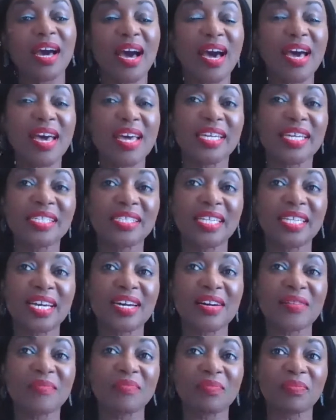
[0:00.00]
And
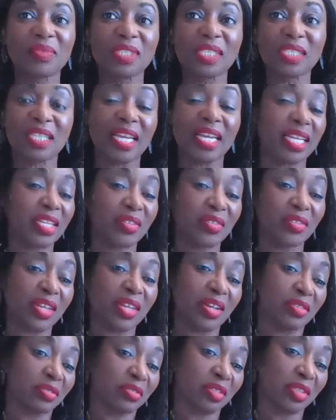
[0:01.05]
just like anything
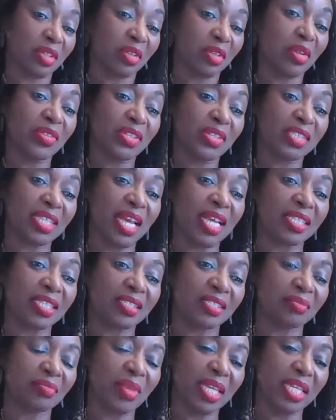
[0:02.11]
else, clothing
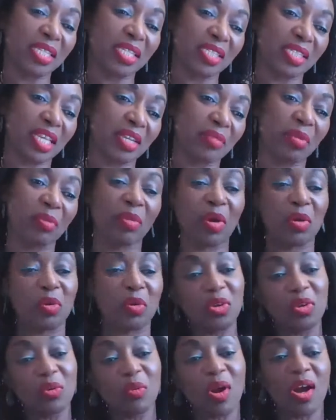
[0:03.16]
does make a statement about who
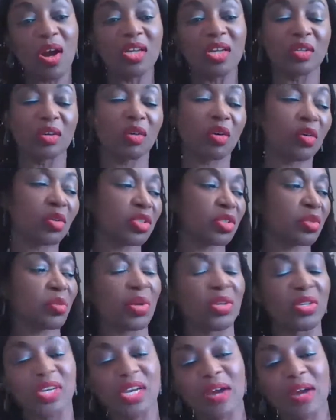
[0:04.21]
you are, your culture,
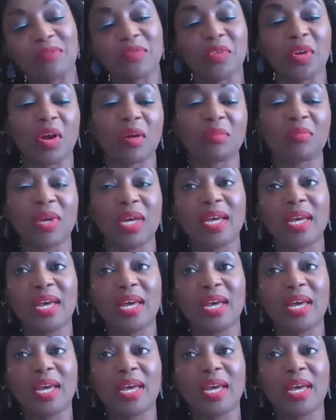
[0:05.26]
where you come from.